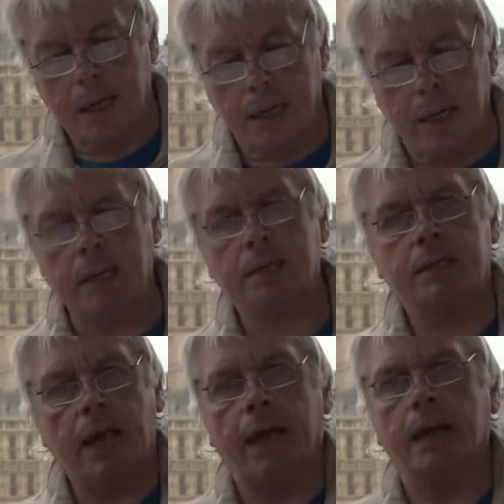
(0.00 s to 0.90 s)
he
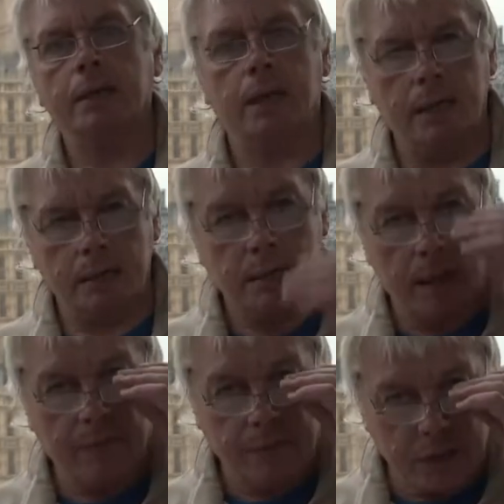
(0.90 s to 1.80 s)
said in a
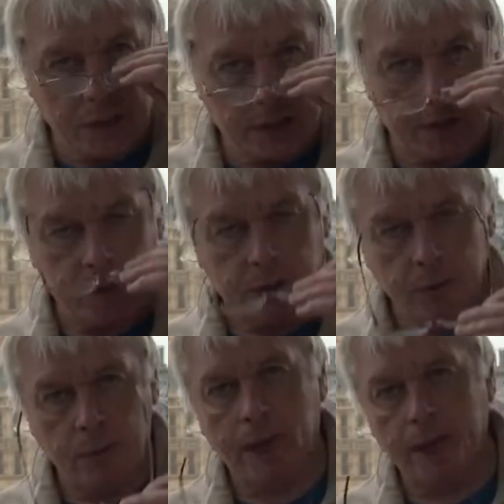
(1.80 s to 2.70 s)
television
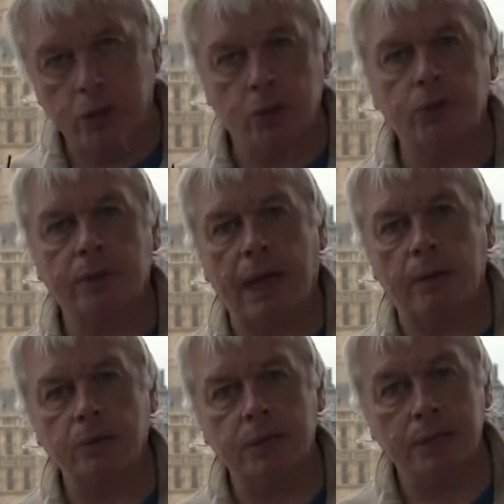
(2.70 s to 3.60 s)
interview in
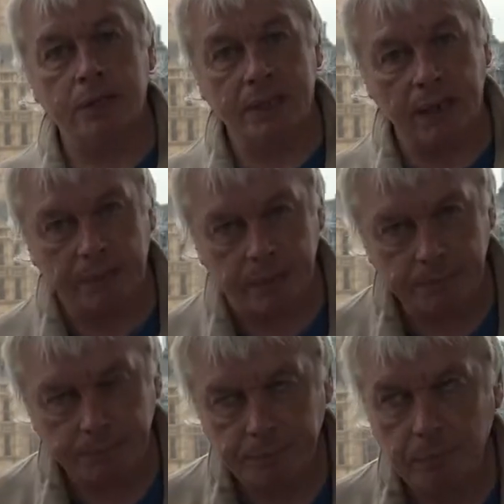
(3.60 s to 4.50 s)
2007
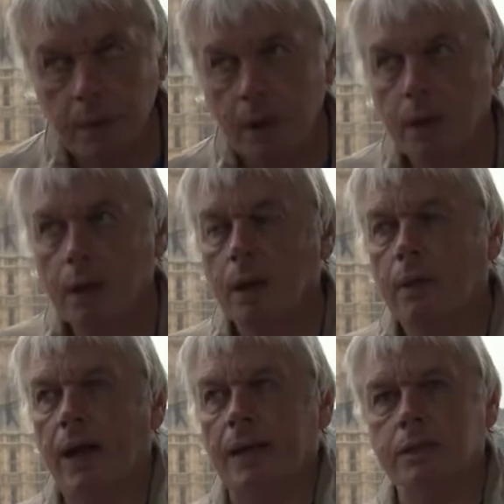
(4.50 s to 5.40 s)

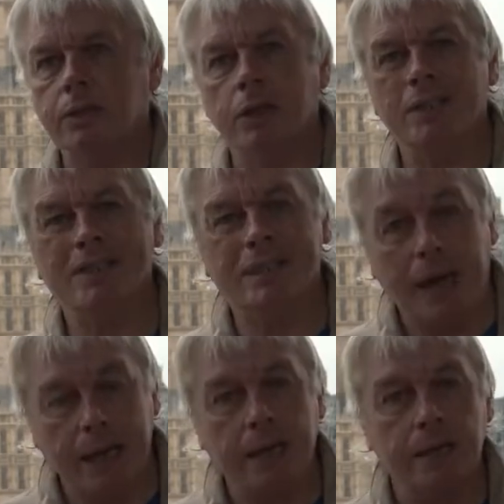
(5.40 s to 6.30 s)
that just
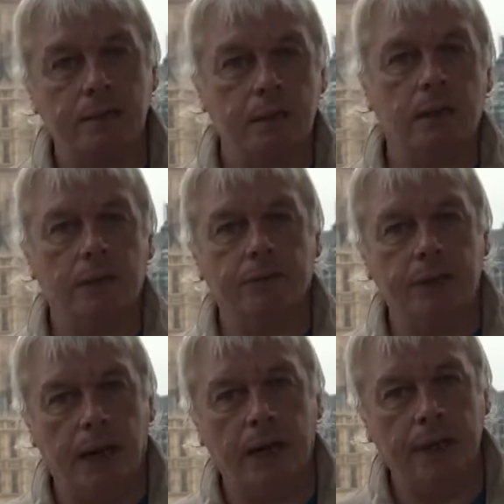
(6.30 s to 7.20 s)
days after
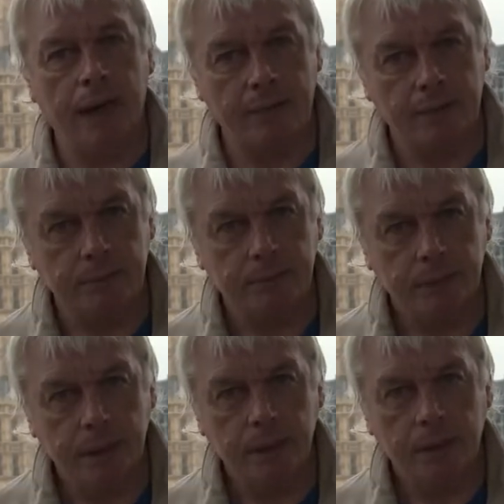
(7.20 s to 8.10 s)
9/11,
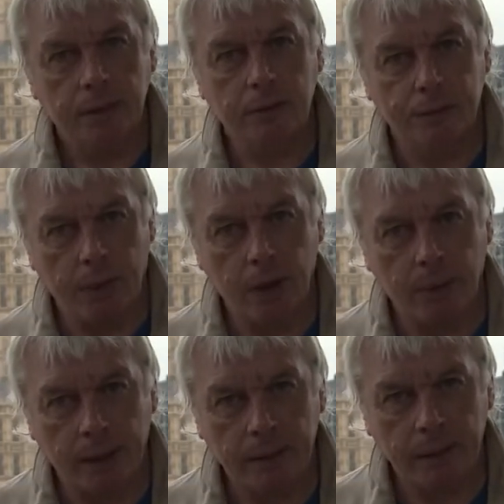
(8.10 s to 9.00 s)
the
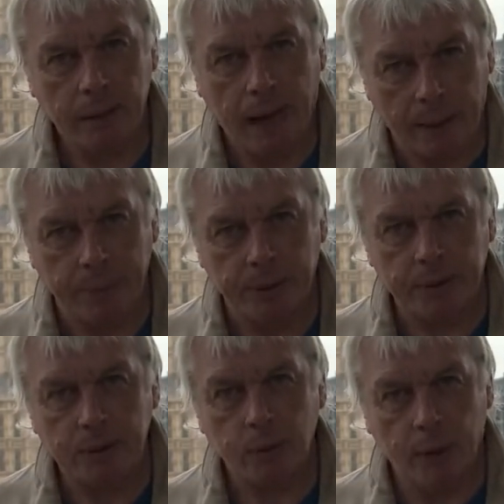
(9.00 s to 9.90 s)
following
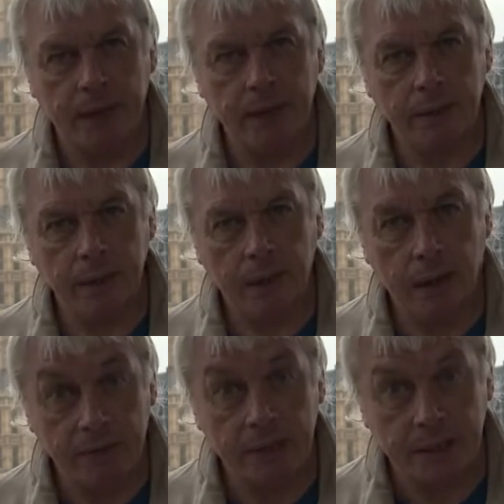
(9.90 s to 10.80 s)
happened when he
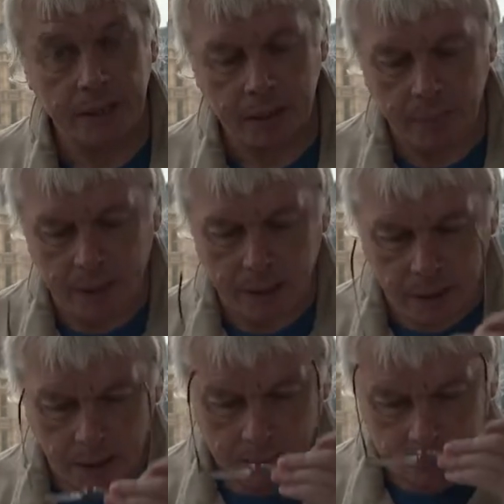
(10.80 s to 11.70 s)
visited the Pentagon.